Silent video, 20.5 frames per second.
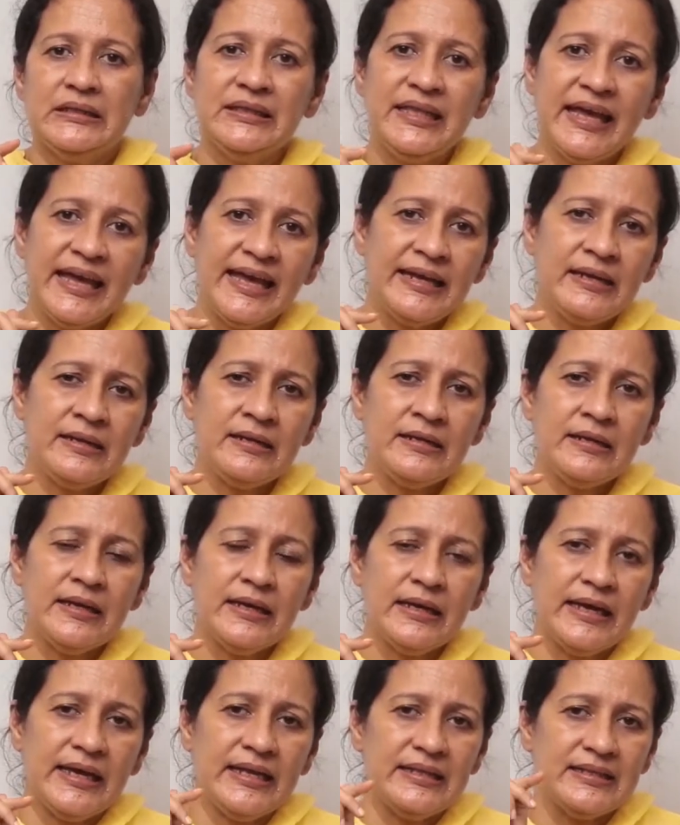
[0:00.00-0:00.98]
Then
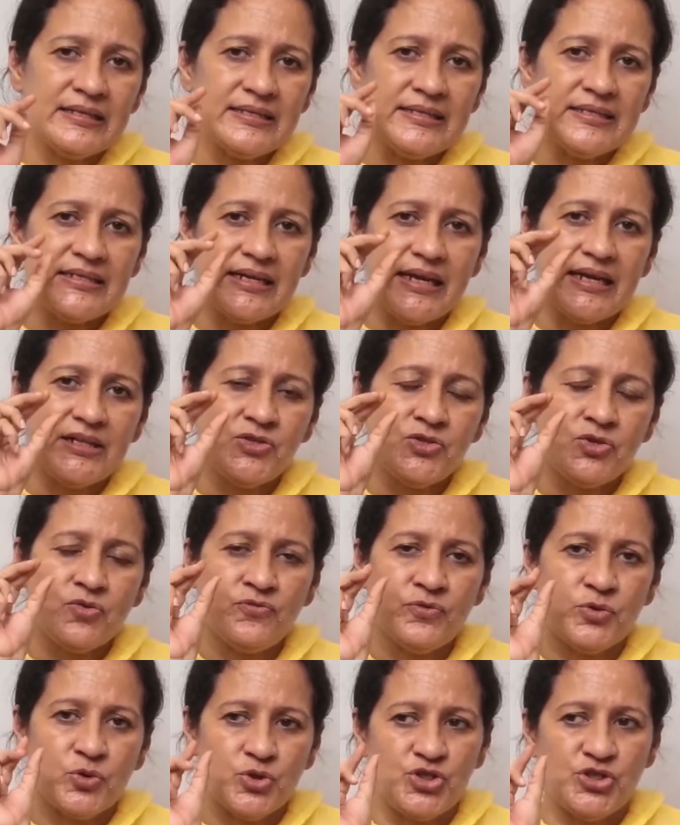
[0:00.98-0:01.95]
in the states
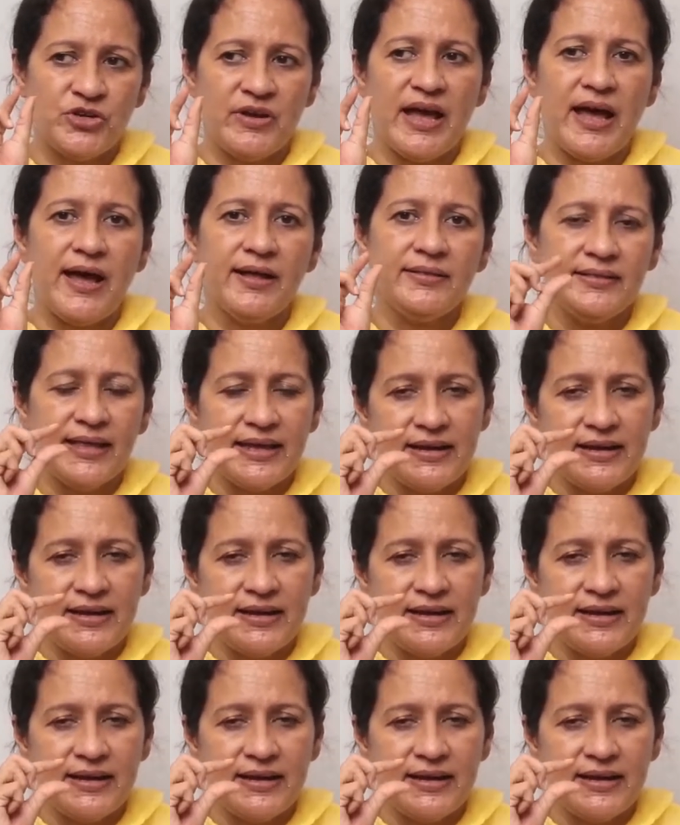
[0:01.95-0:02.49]
of Gujarat